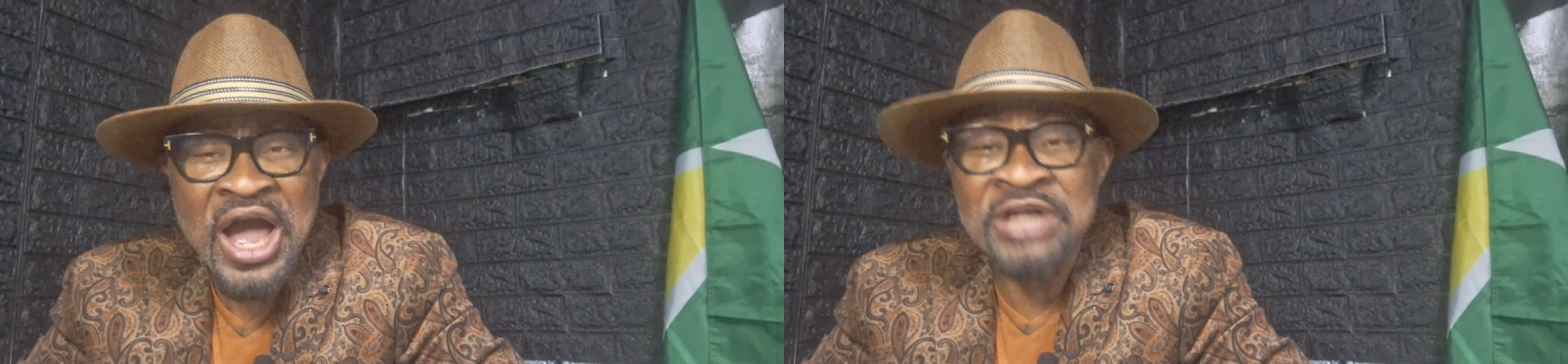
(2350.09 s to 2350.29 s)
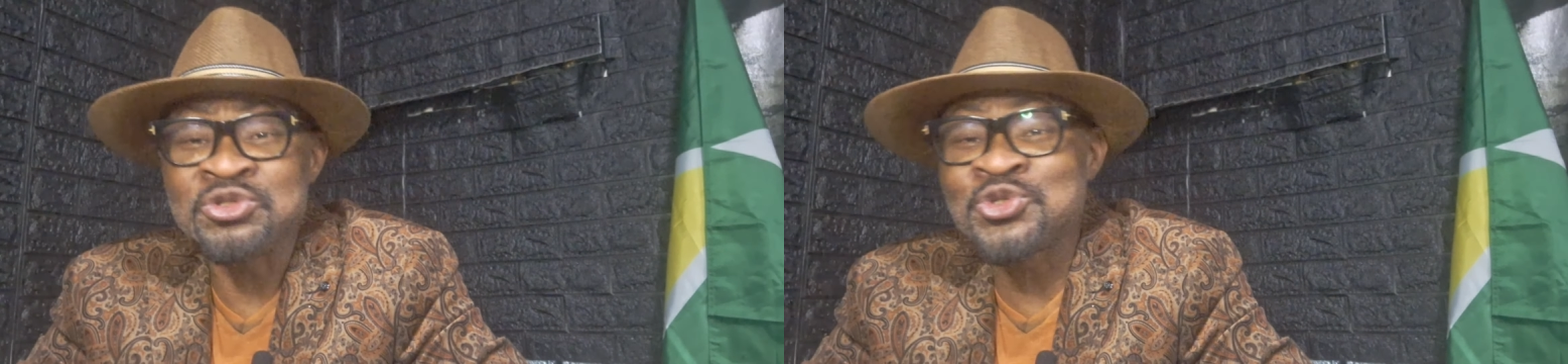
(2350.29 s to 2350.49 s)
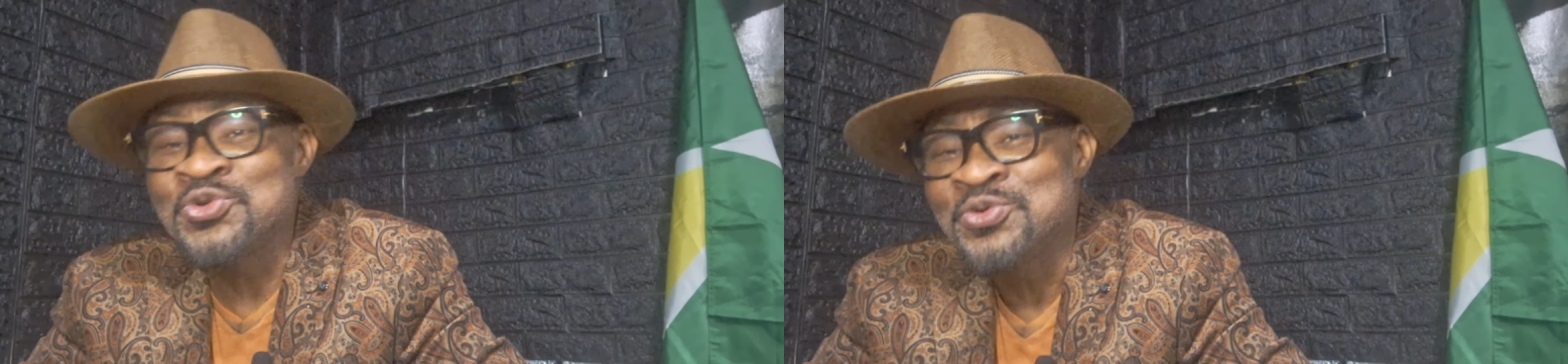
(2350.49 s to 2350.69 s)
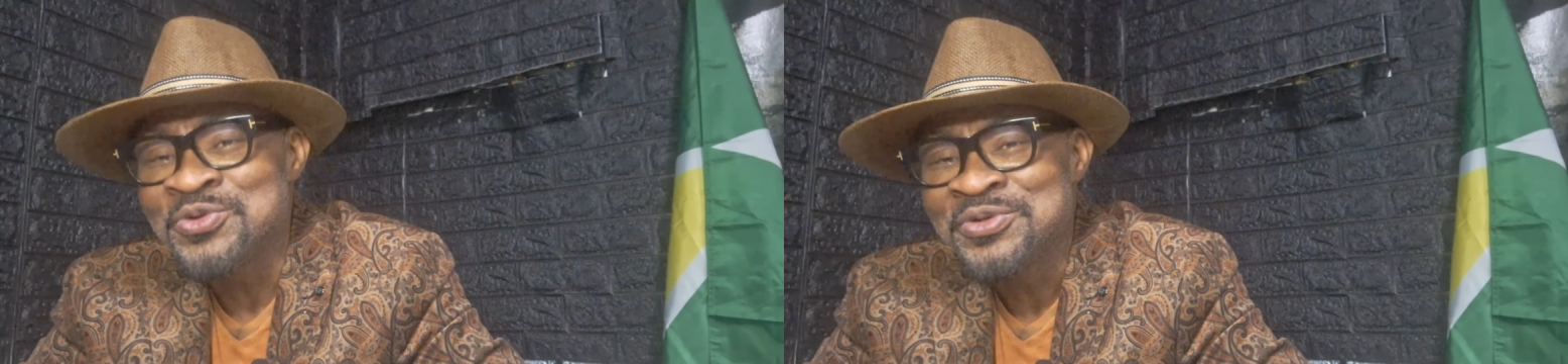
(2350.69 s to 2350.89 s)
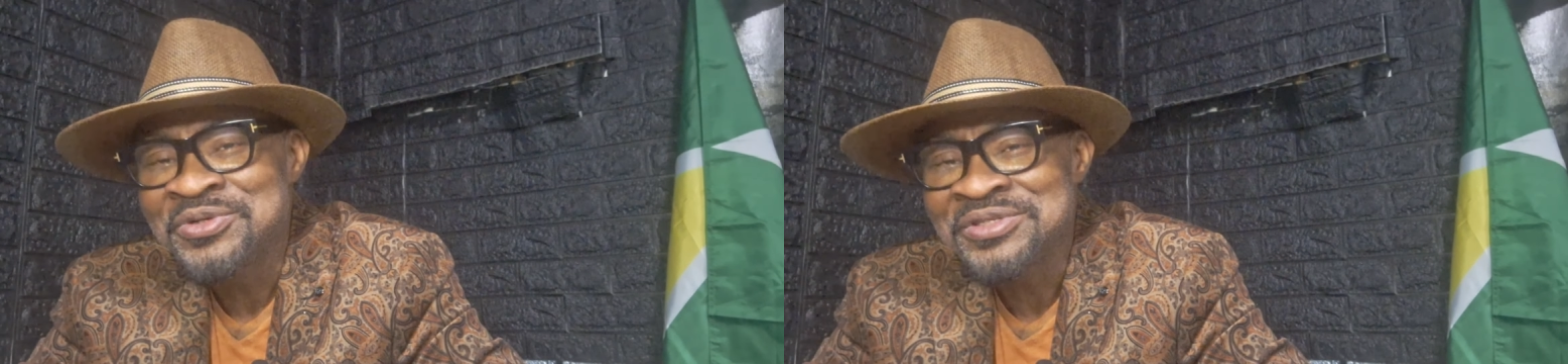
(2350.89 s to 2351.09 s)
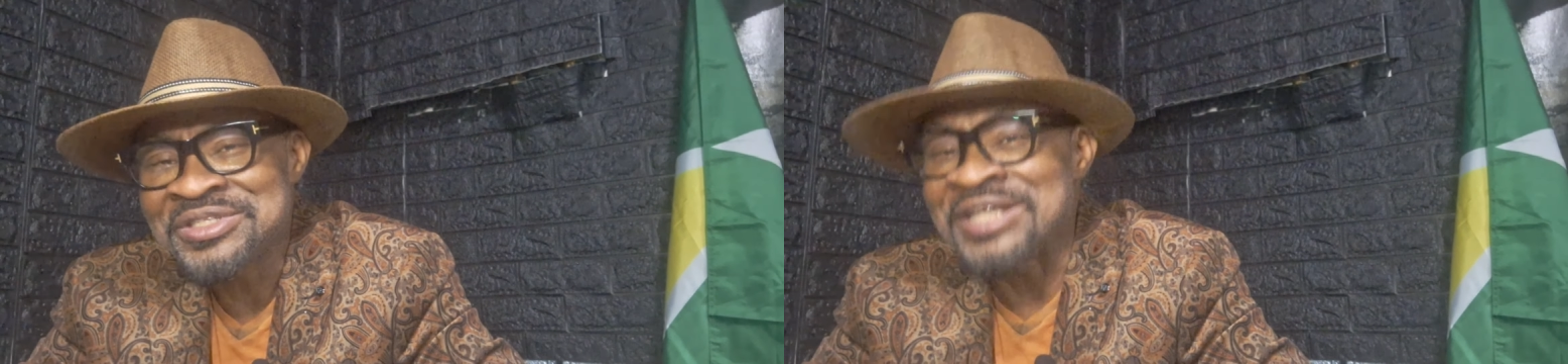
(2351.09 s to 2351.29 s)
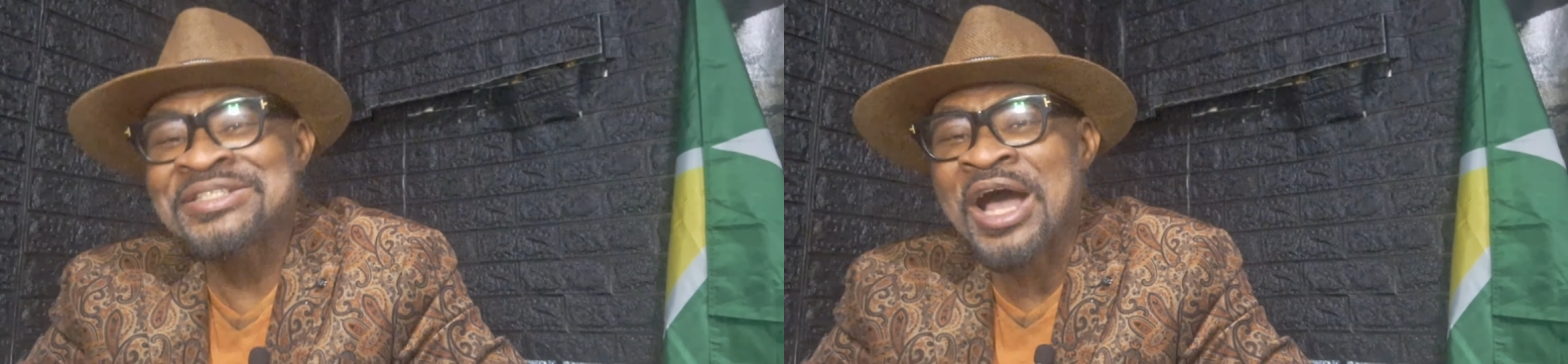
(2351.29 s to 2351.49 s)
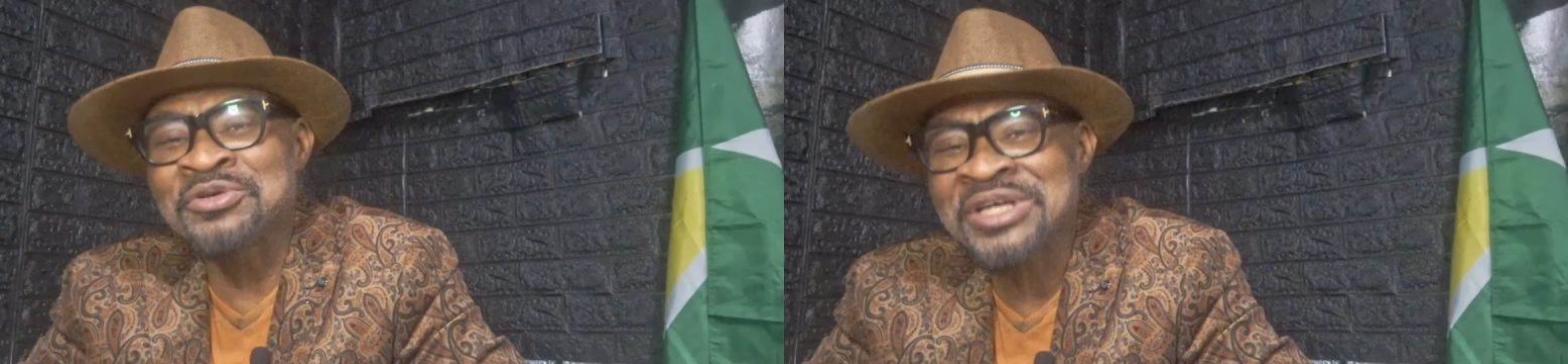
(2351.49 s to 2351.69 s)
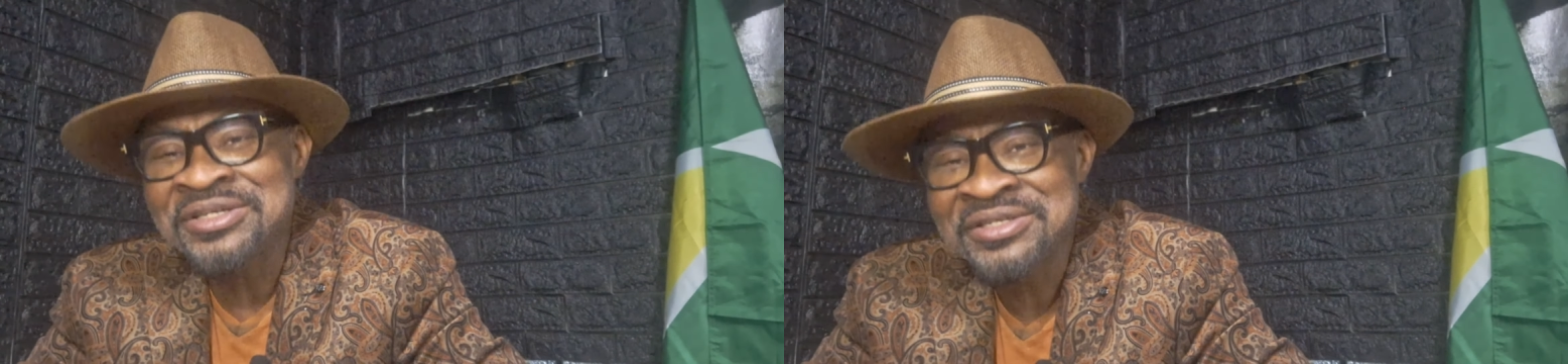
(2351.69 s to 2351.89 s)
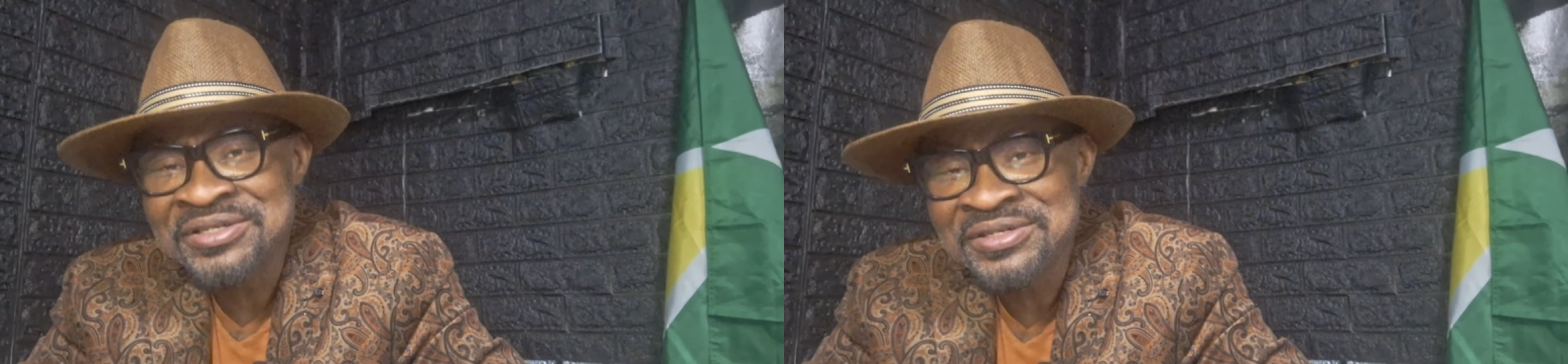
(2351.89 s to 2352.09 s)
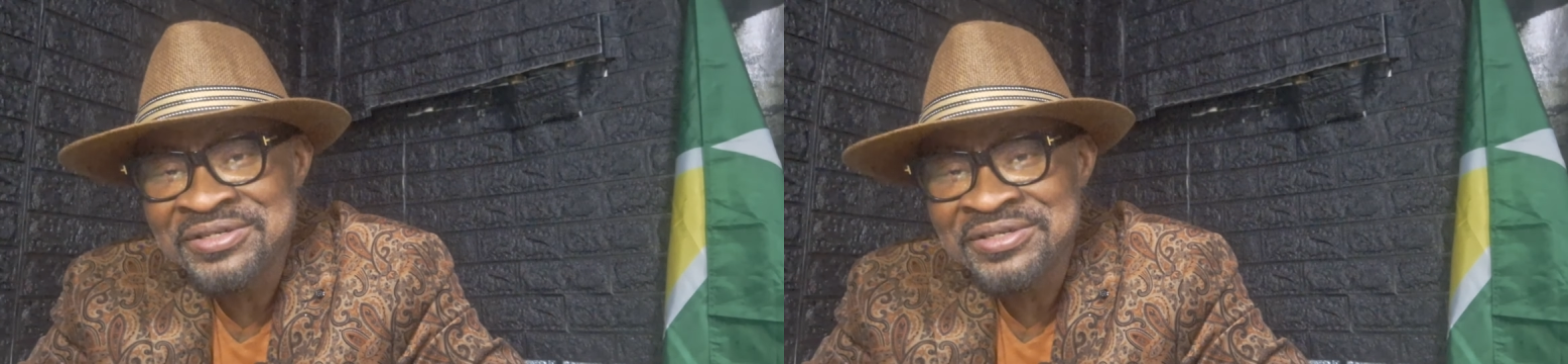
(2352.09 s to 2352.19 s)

and two, ten thousand.